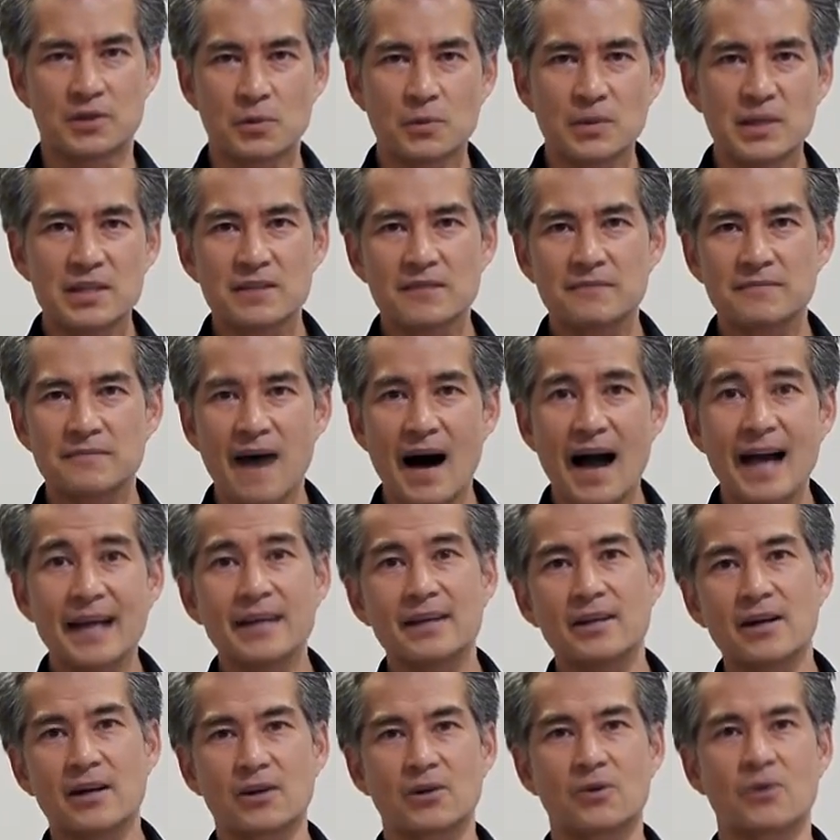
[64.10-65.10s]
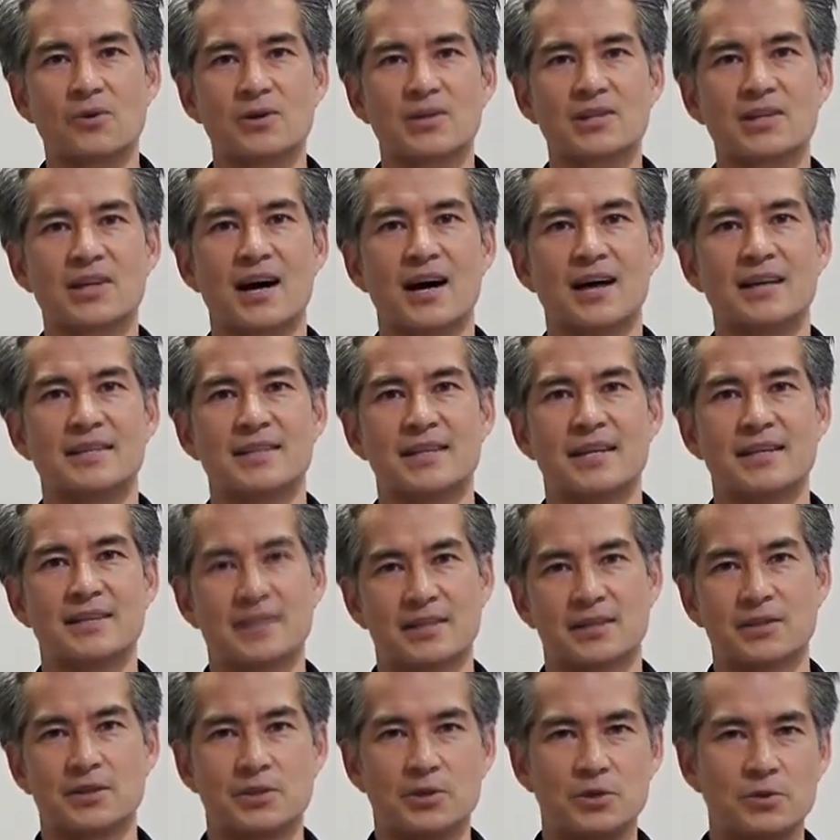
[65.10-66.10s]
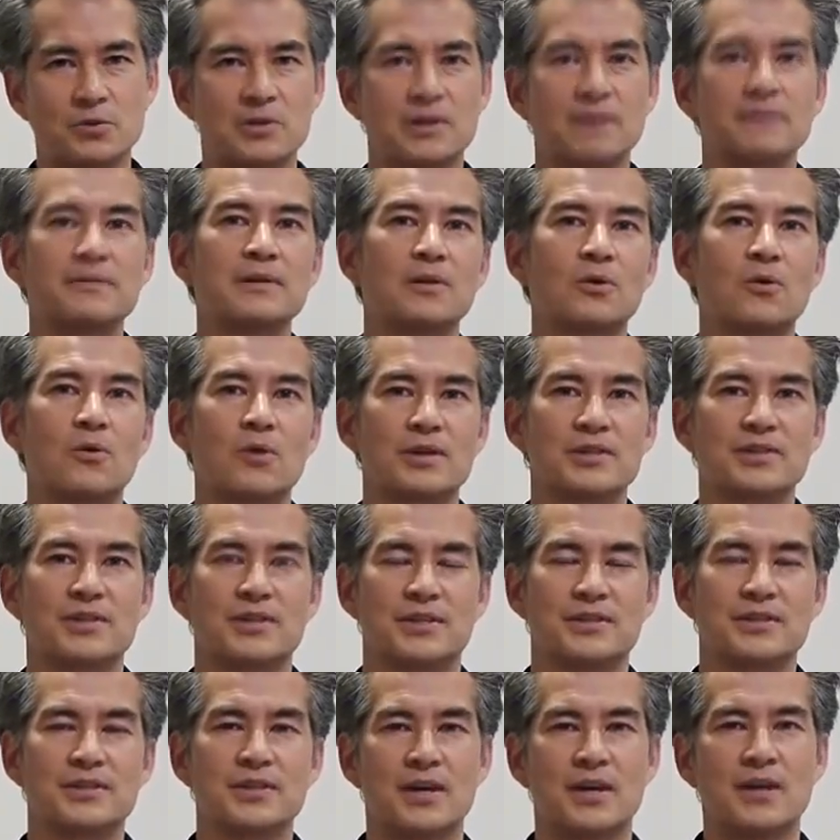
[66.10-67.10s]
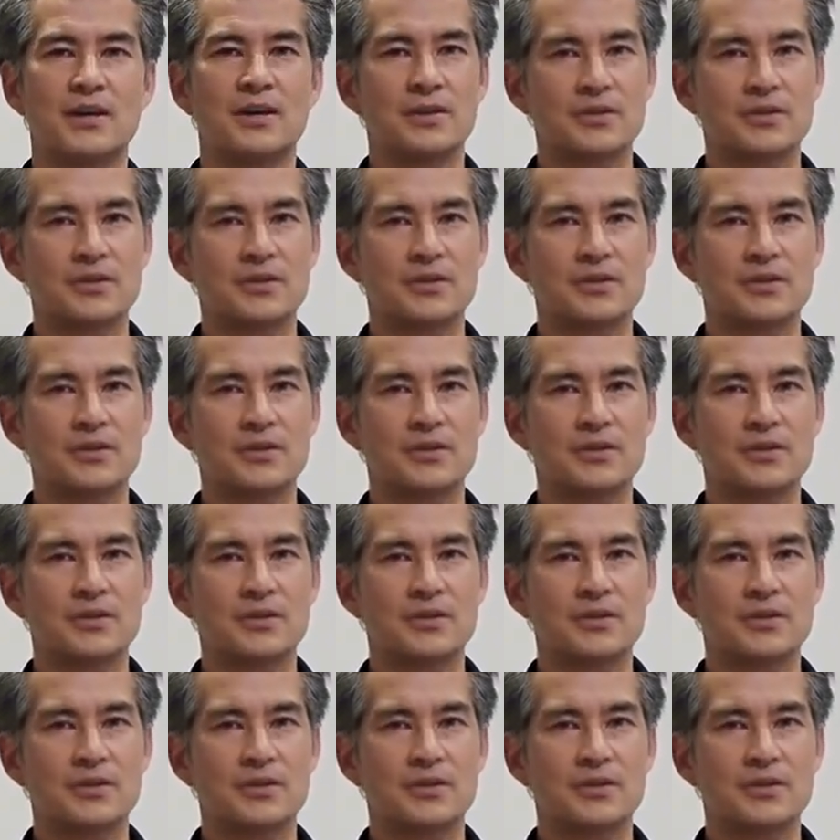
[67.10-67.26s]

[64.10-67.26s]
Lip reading: so we divided our course content into two different courses.